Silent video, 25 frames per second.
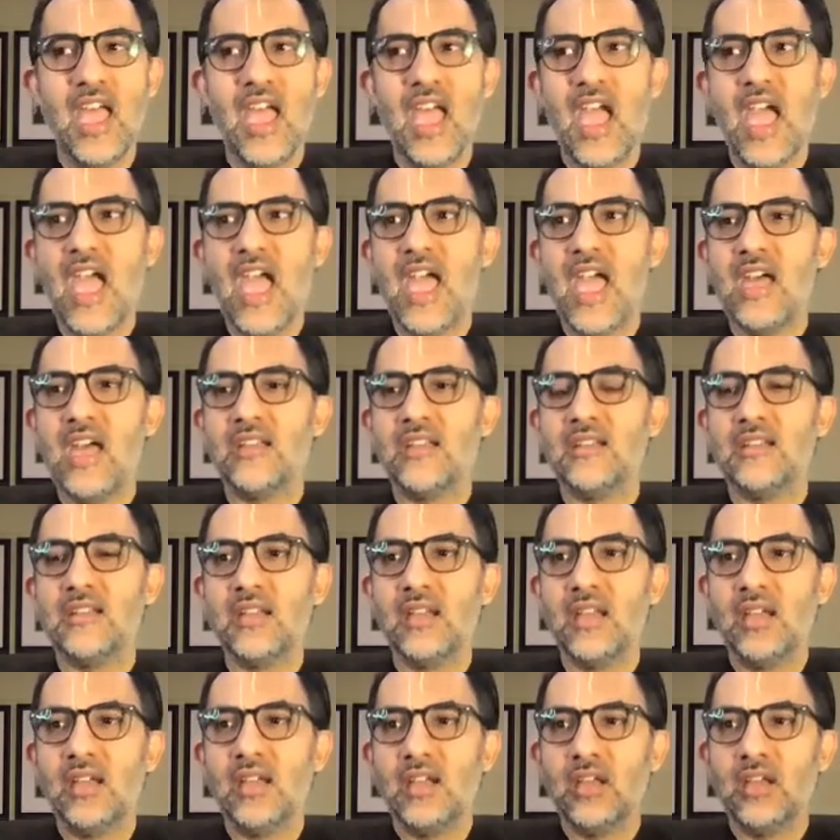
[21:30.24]
And
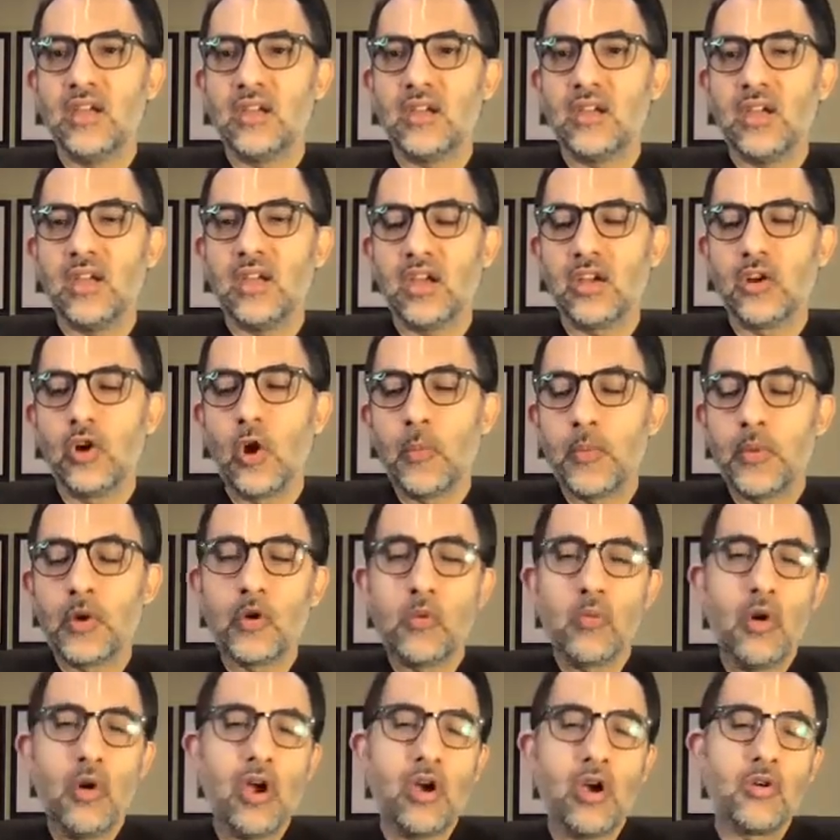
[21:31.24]

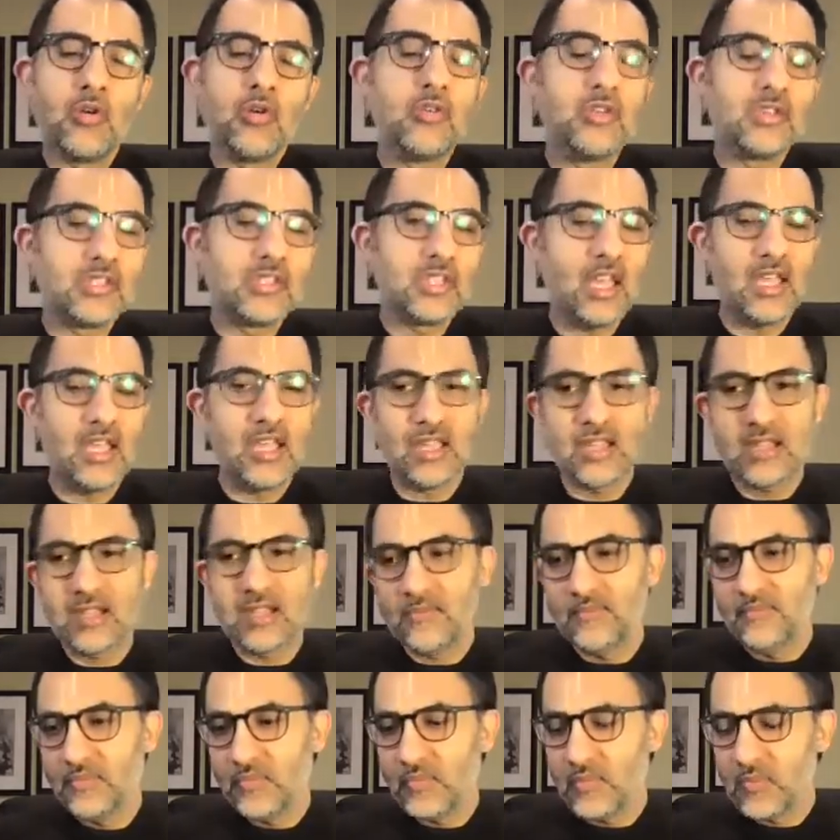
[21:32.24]
Gopakumar, who's like
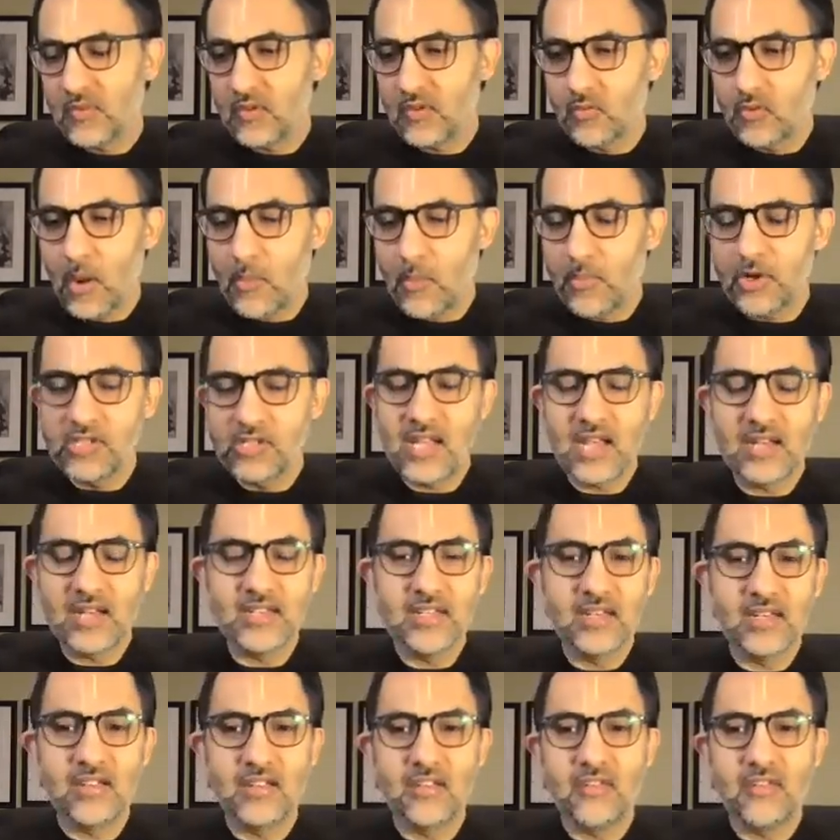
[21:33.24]

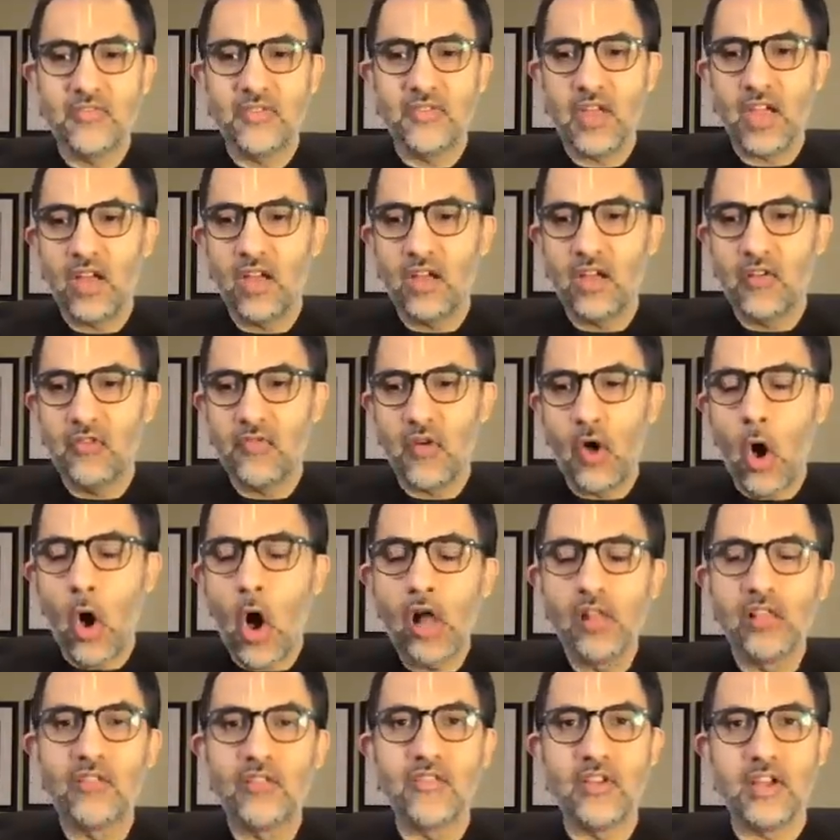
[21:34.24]
representative of
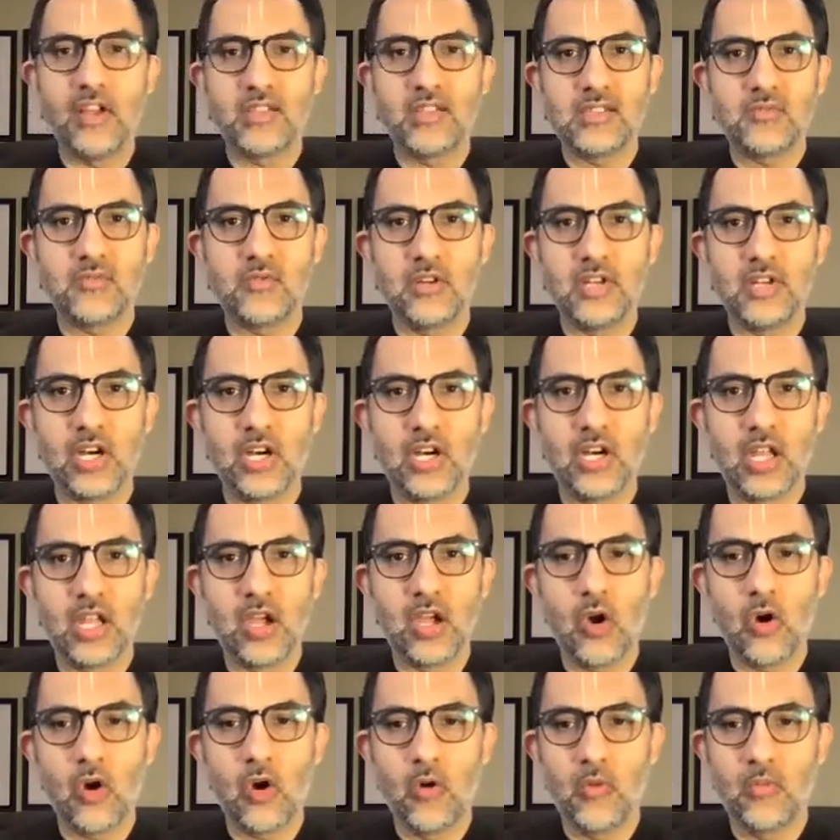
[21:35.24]
all of us returning
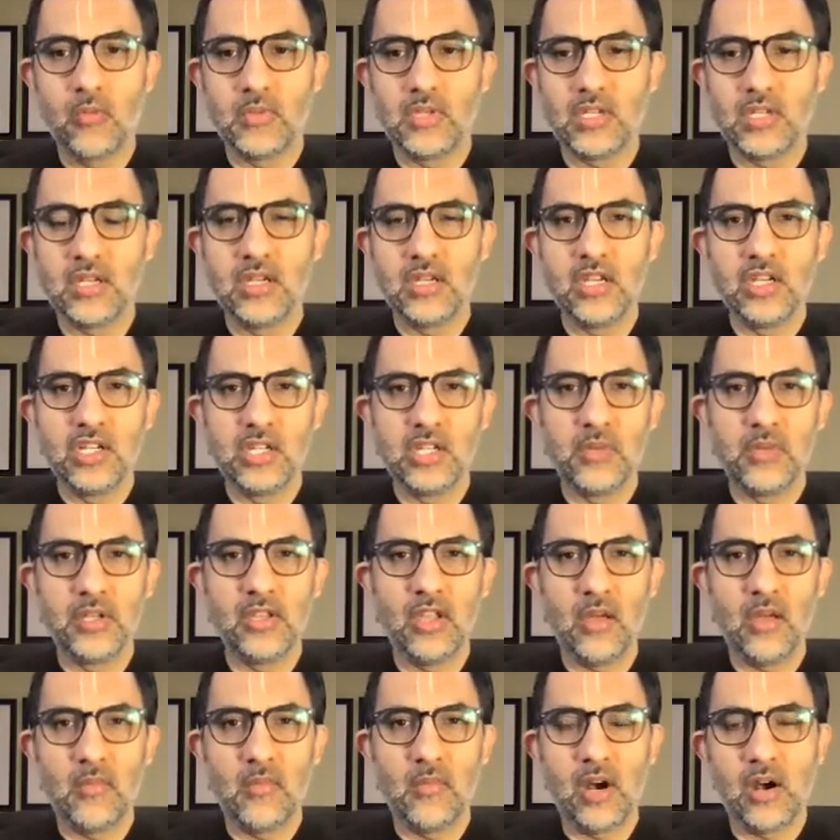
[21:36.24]
home to
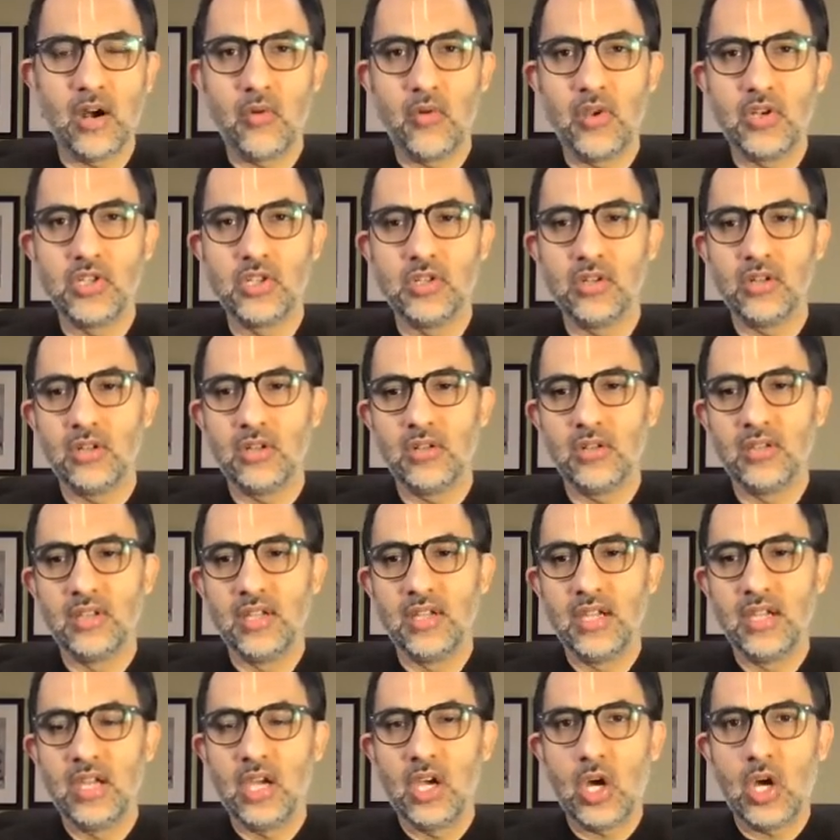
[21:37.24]
Nijapadam, our original
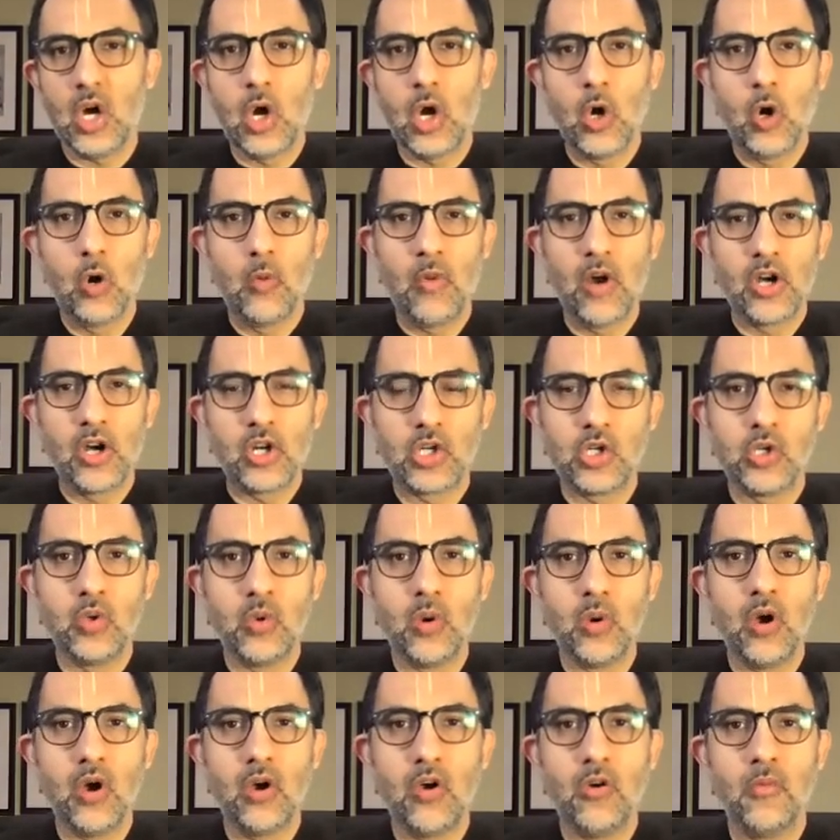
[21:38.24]
home, our true
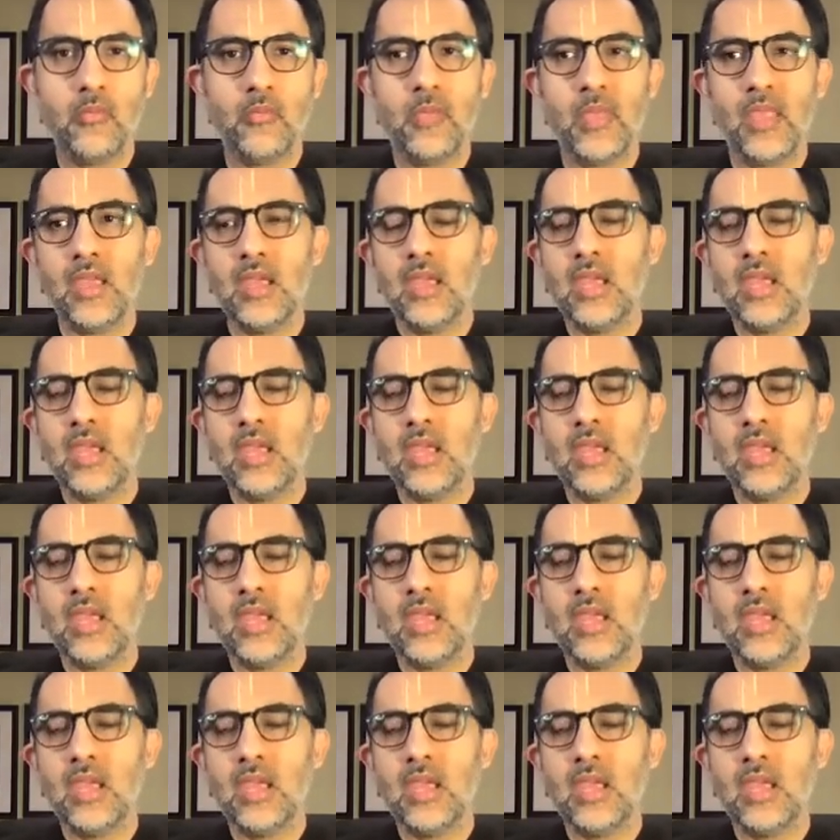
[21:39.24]
home.